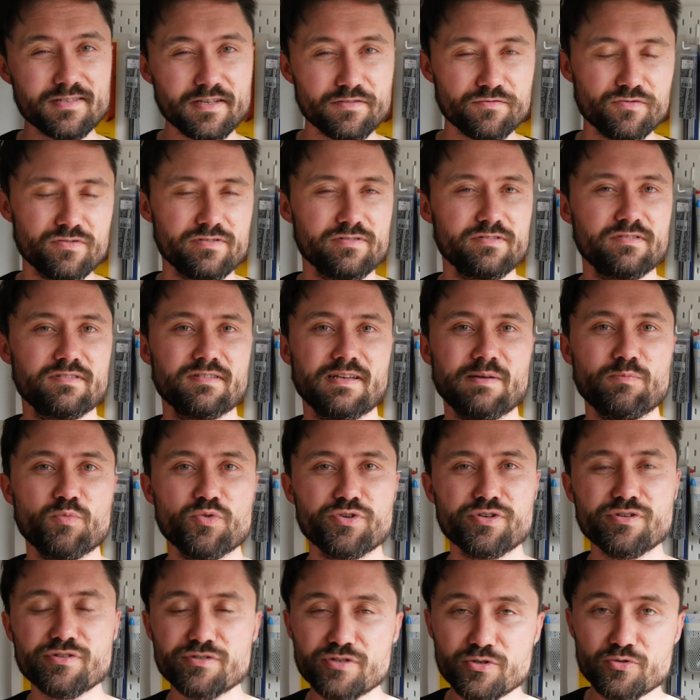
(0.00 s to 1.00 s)
difference, and
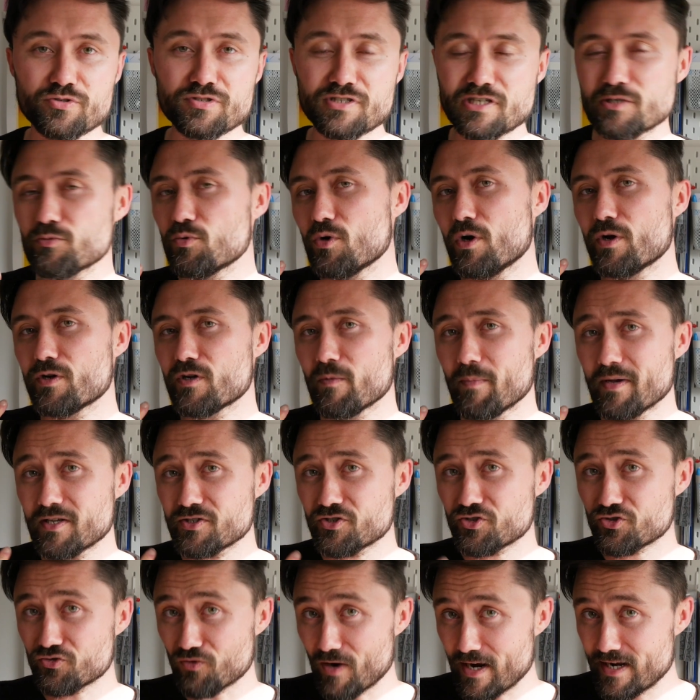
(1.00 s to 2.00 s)
what you do see will look a bit
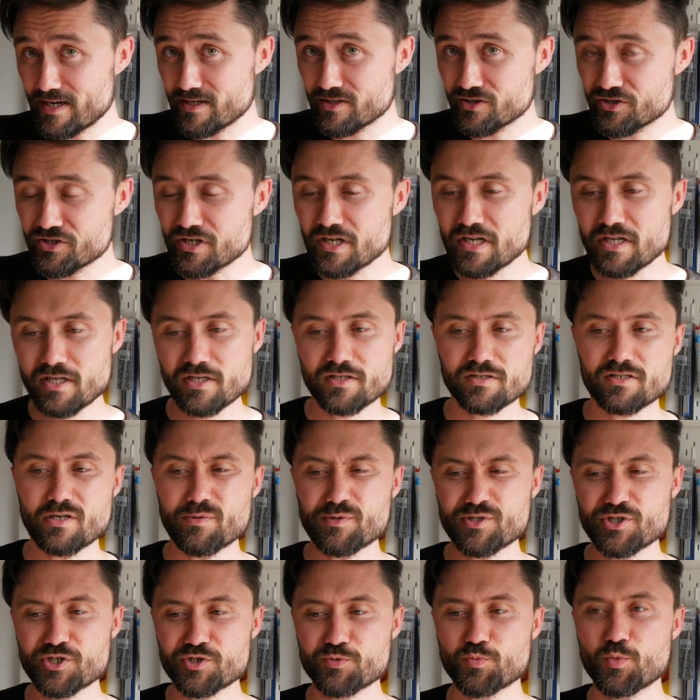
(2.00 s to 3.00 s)
strange, so
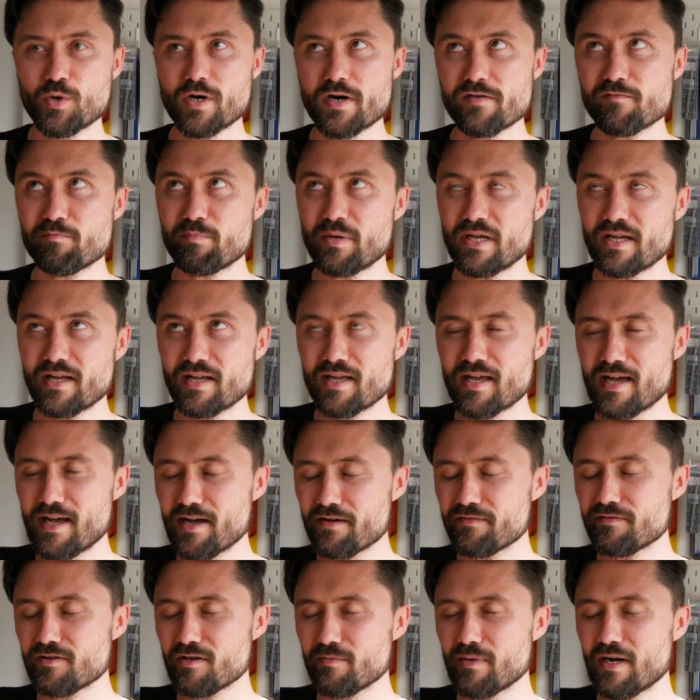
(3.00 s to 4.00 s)
it's just worth being
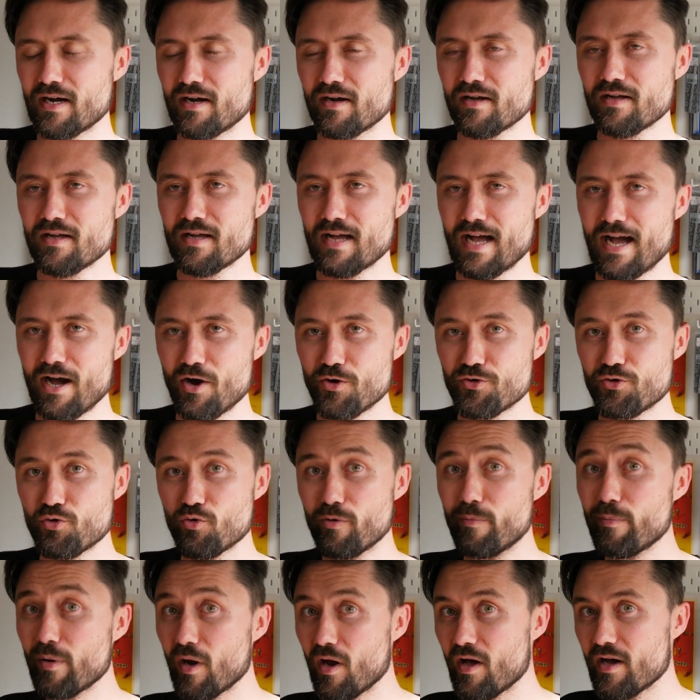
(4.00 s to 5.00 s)
careful about how you
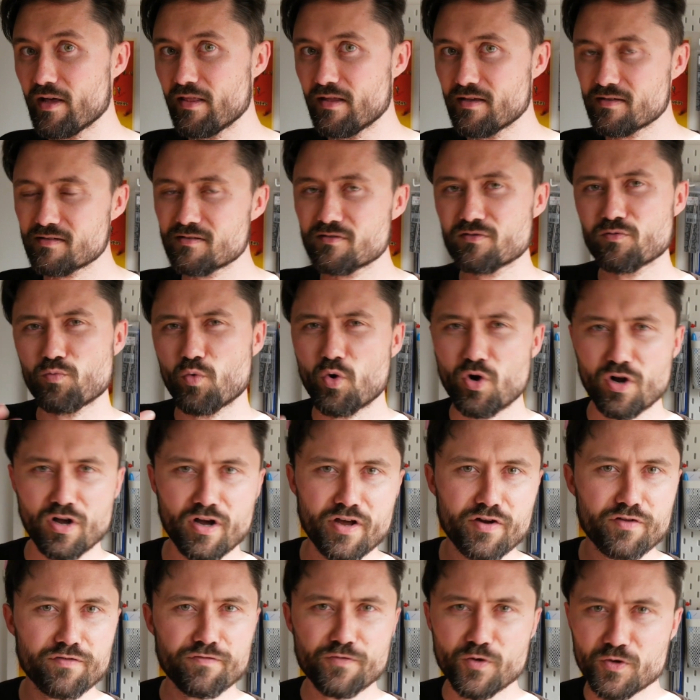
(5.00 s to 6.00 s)
apply this and to what
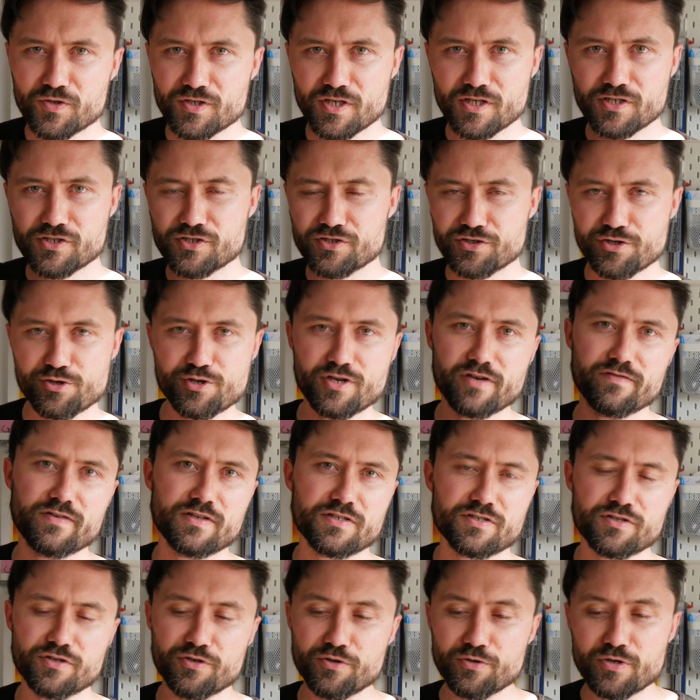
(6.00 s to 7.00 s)
kind of footage you give
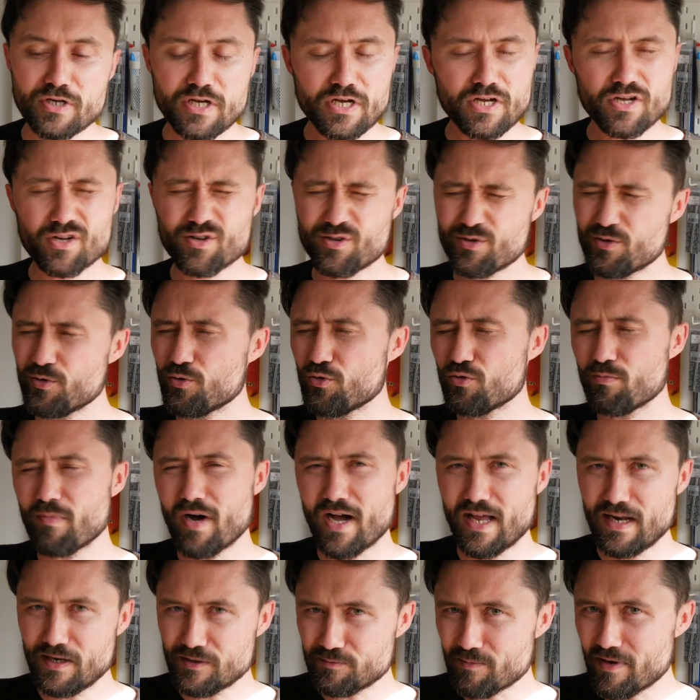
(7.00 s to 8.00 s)
it to. Your
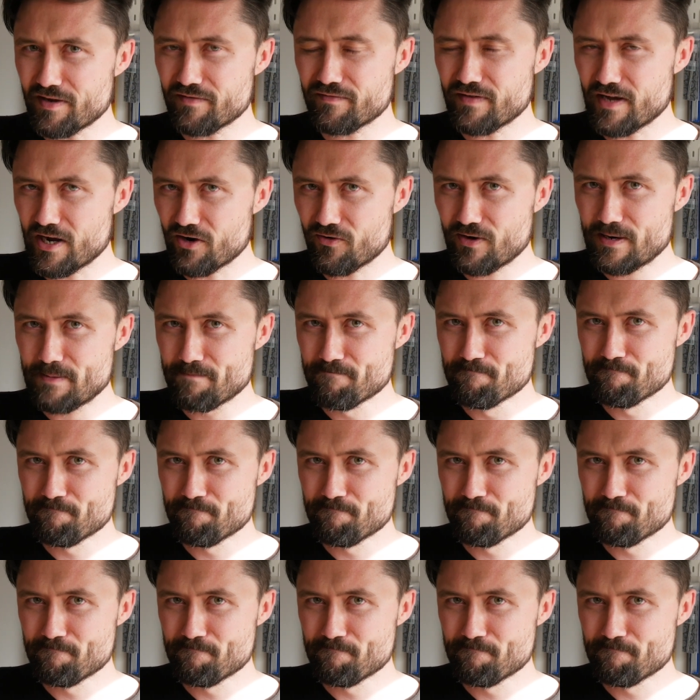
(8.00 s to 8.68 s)
mileage may vary.